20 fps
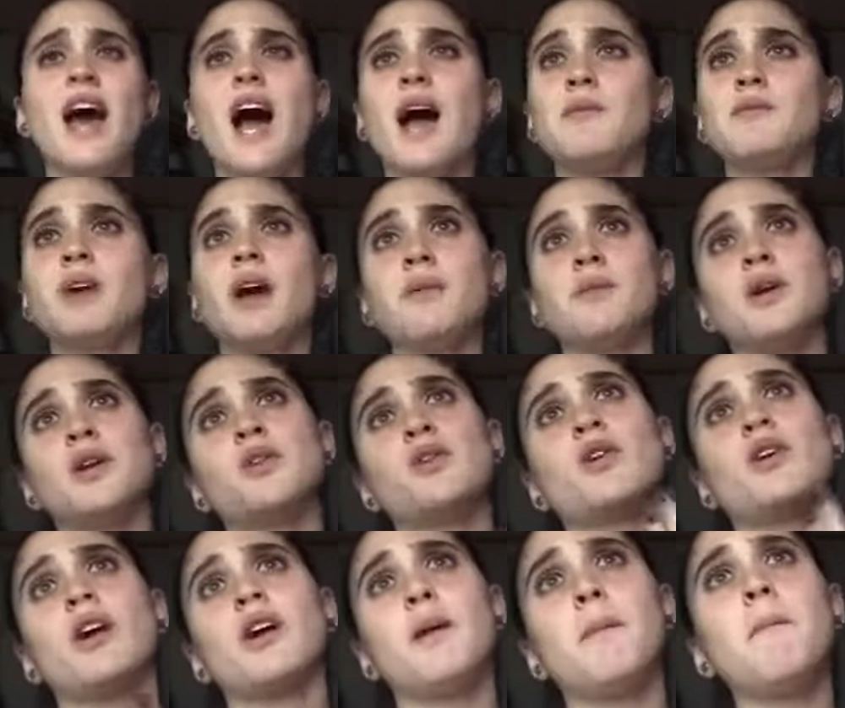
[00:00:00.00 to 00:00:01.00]
I'm gonna
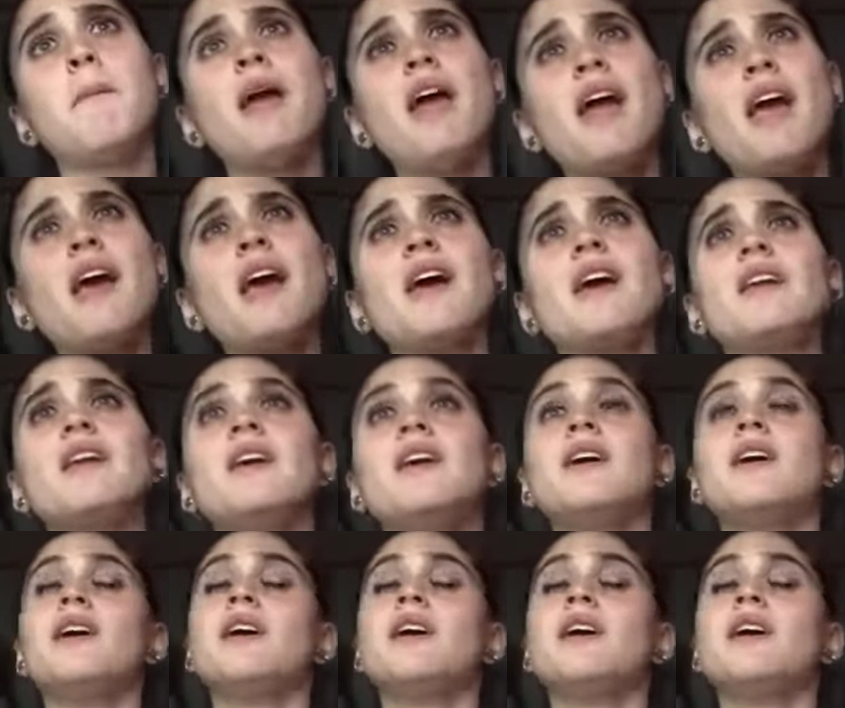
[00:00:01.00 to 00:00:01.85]
look like a man.